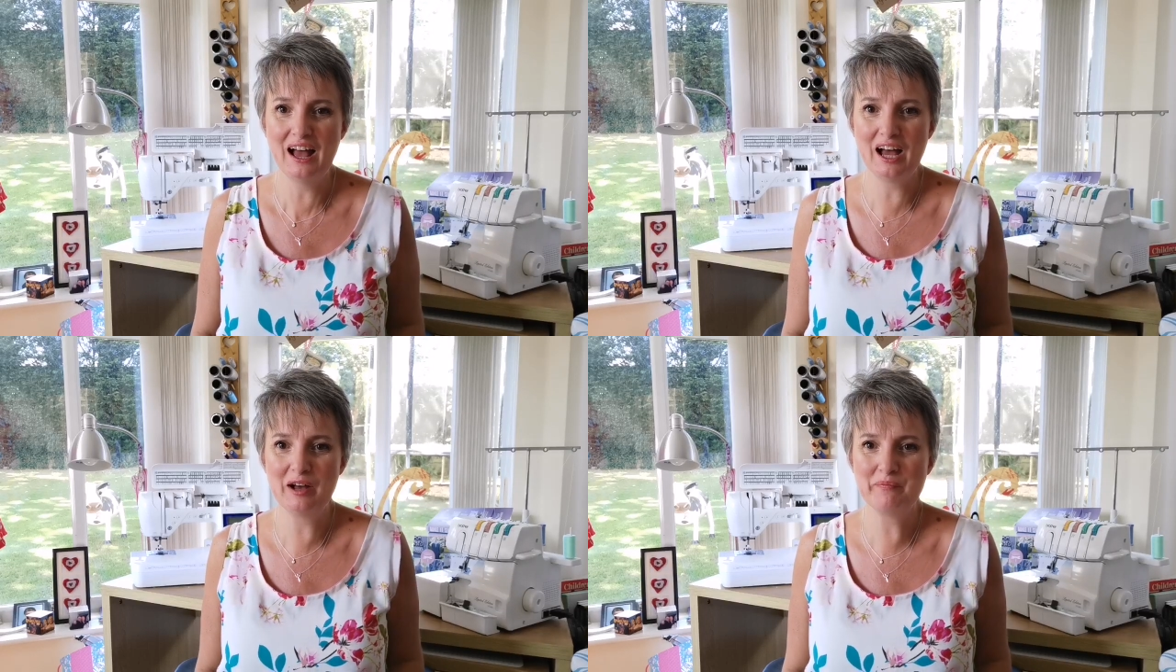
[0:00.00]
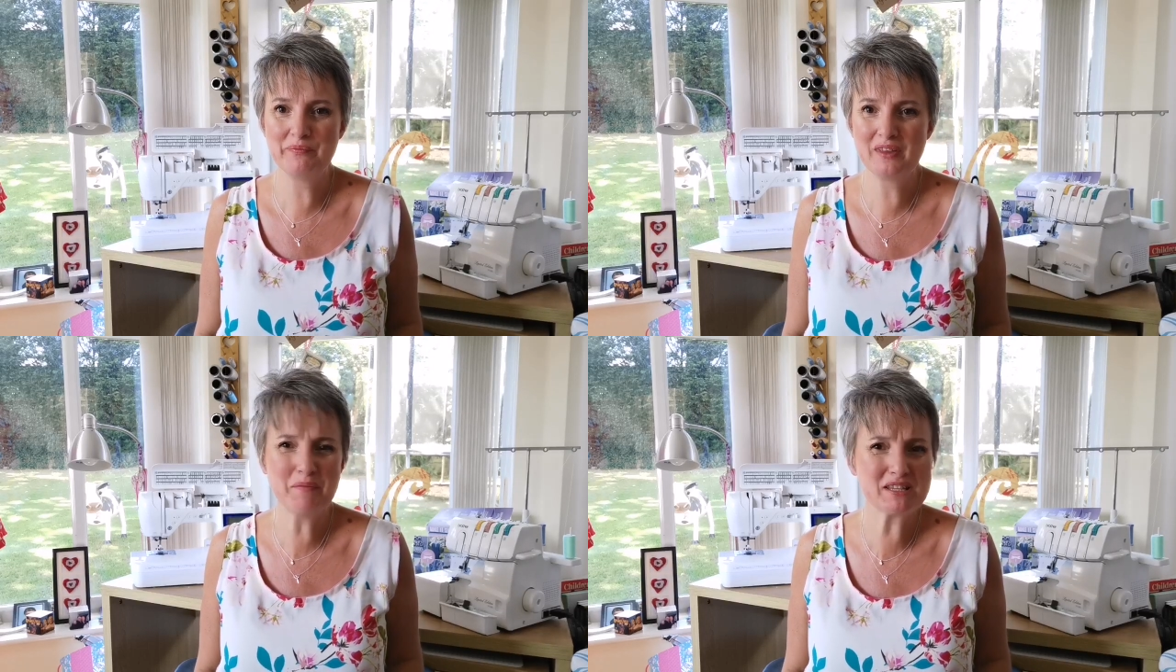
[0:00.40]

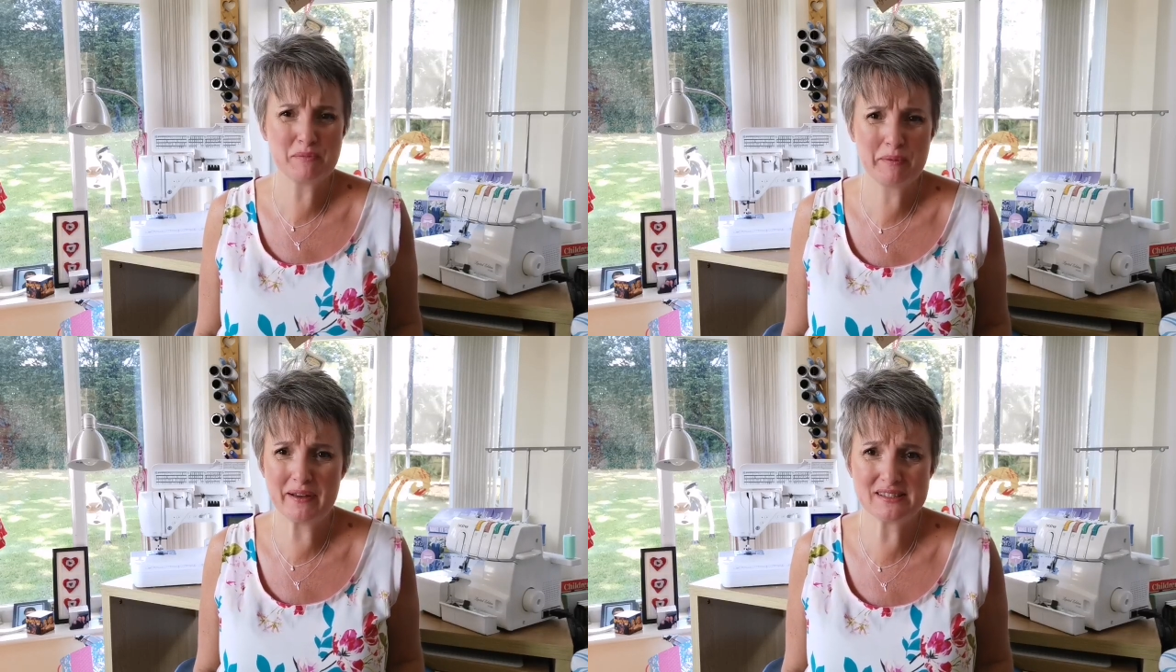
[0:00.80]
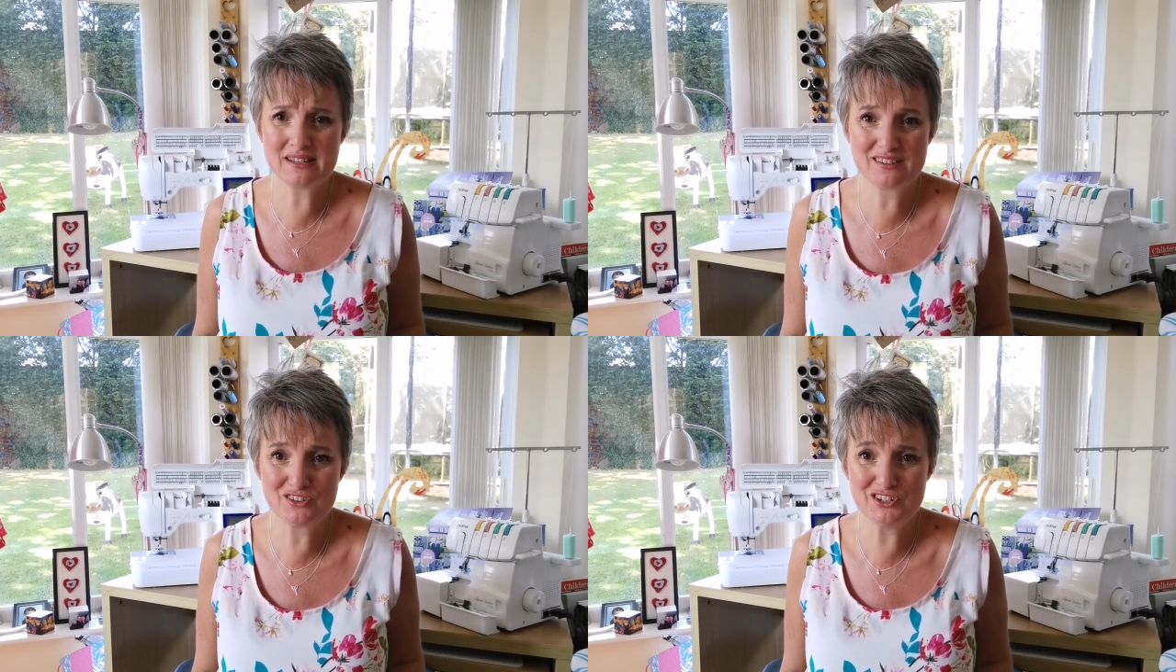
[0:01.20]
That must have been about
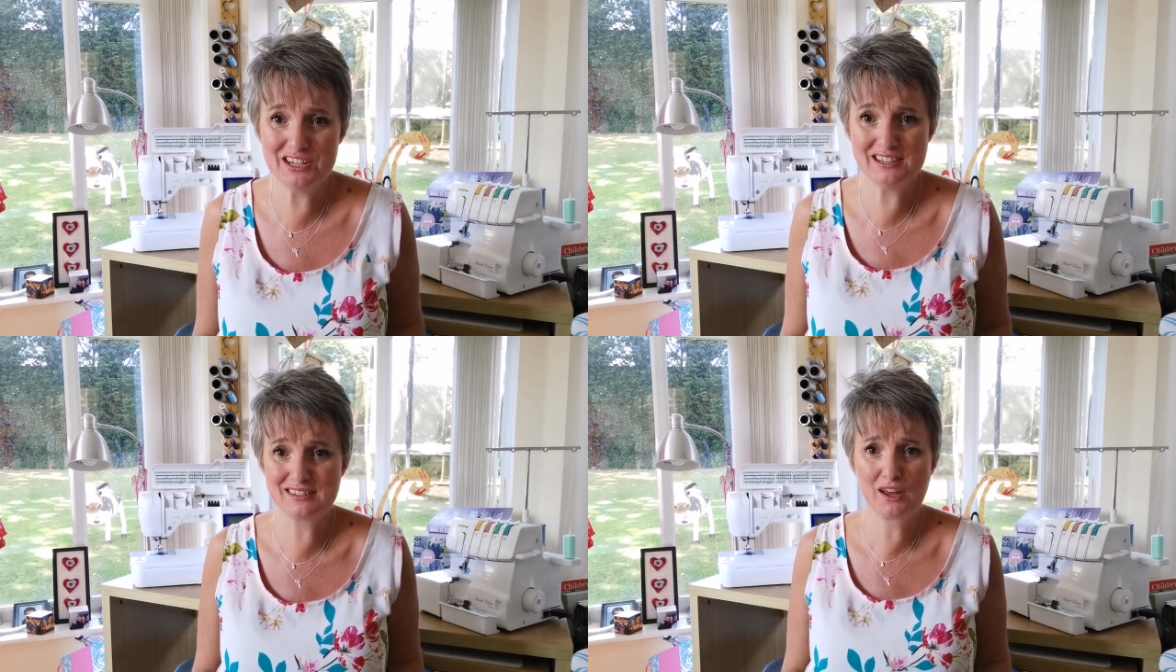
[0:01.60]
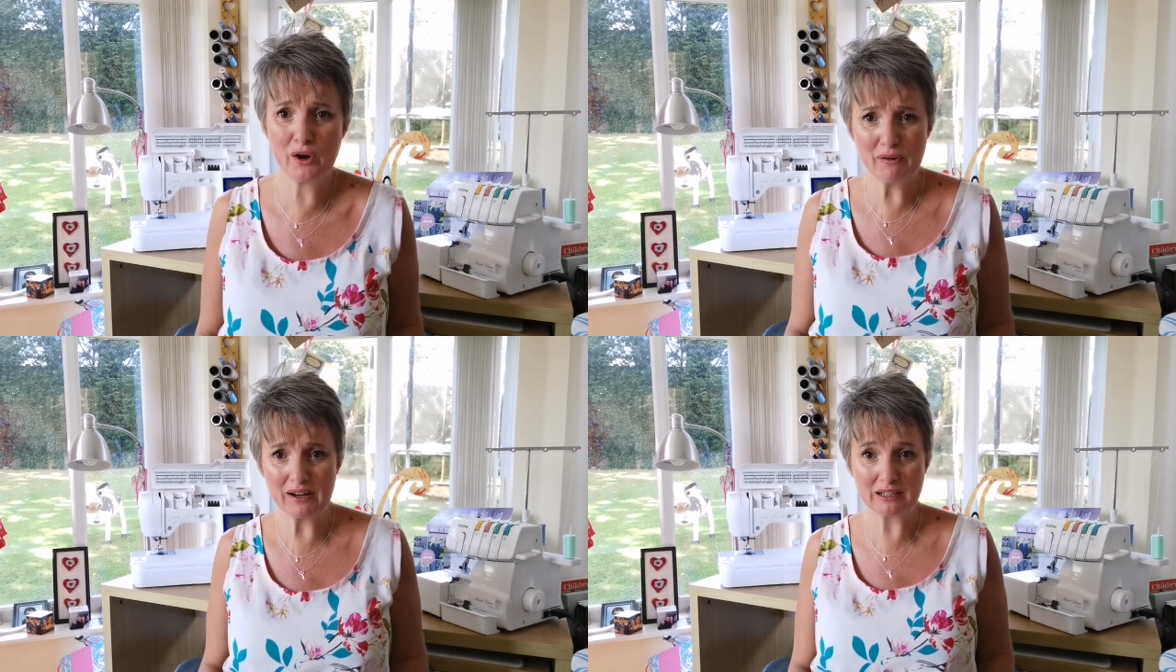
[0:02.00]
600 years
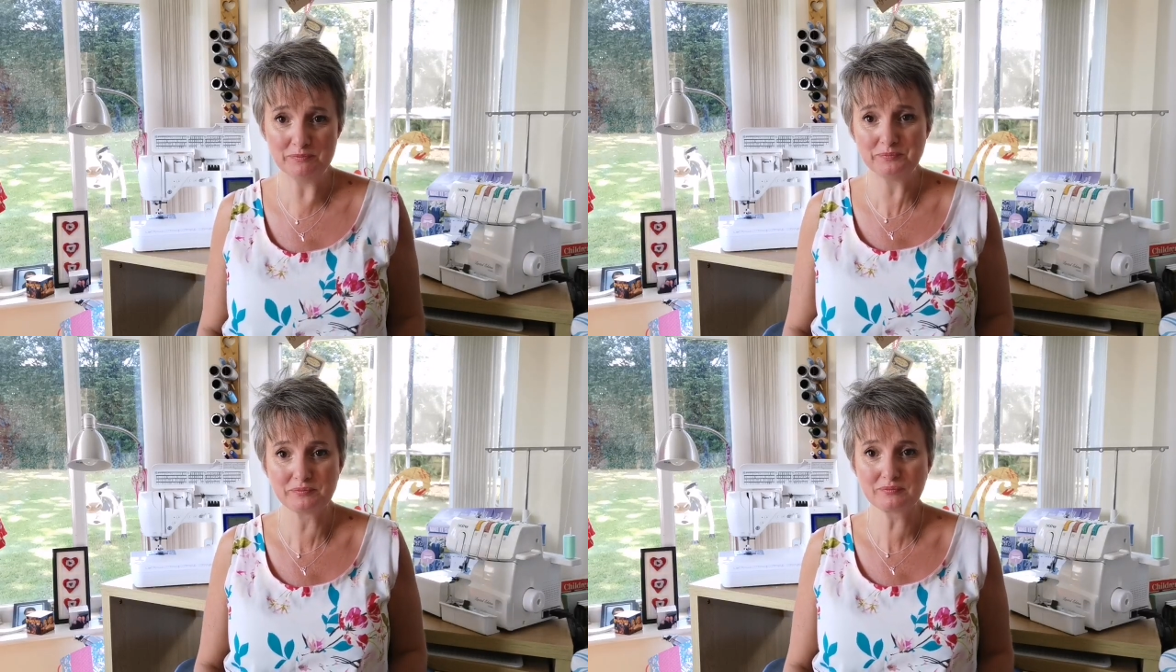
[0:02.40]
ago, I reckon.